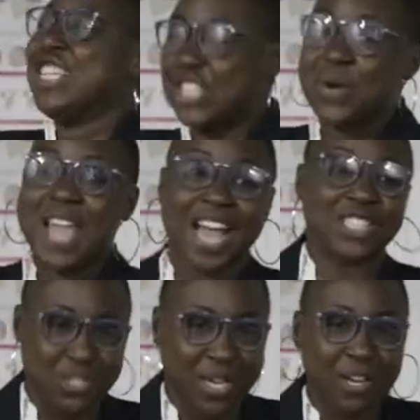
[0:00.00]
So yes,
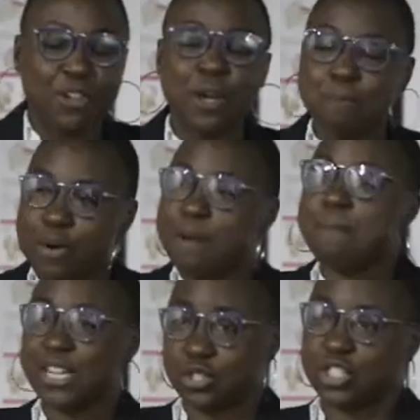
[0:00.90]
you can put
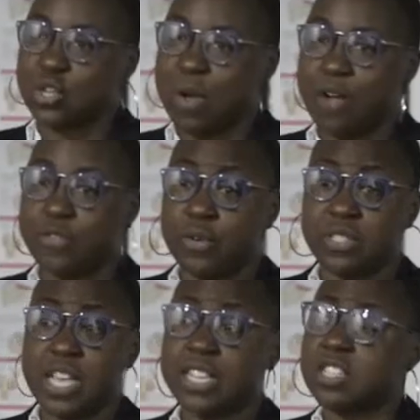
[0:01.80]
metrics around those
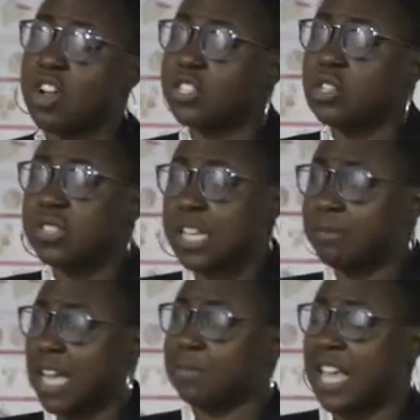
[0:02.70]
things, and also
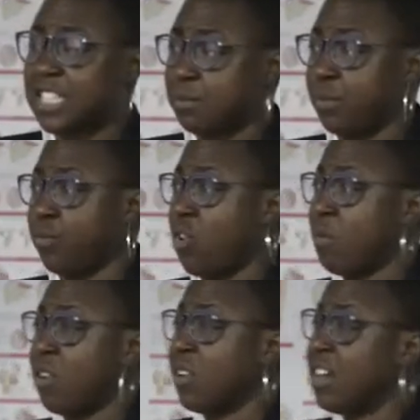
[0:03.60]
sometimes as a
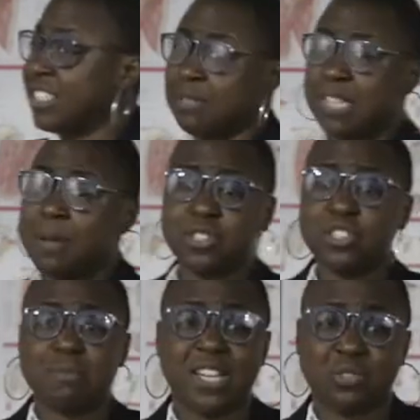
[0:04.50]
performer, sometimes
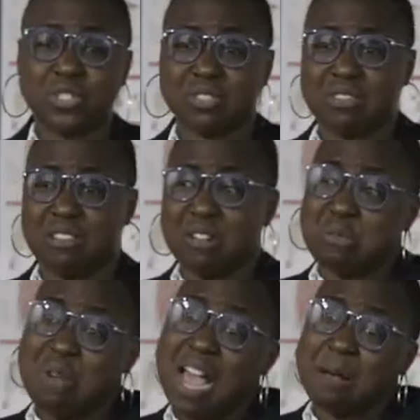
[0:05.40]
those metrics are
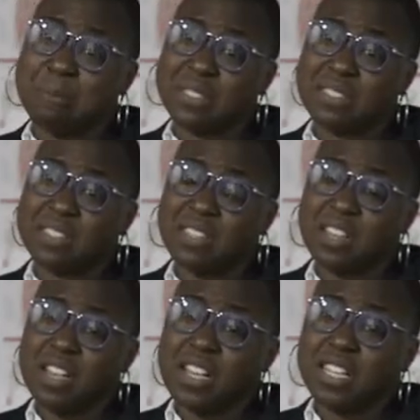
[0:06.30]
reps.
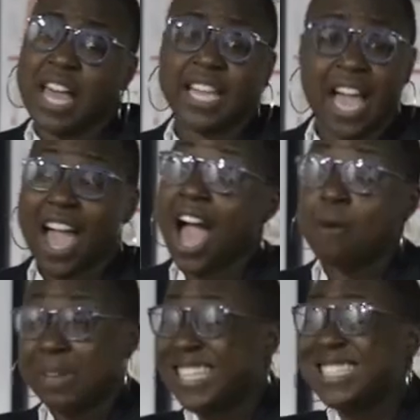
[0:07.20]
Like,
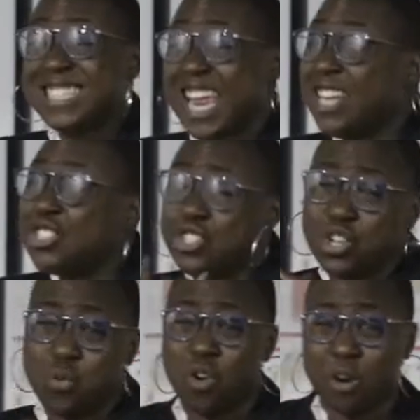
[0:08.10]
how many states do
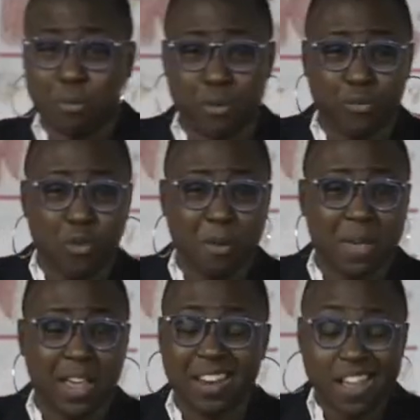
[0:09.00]
you want to perform in?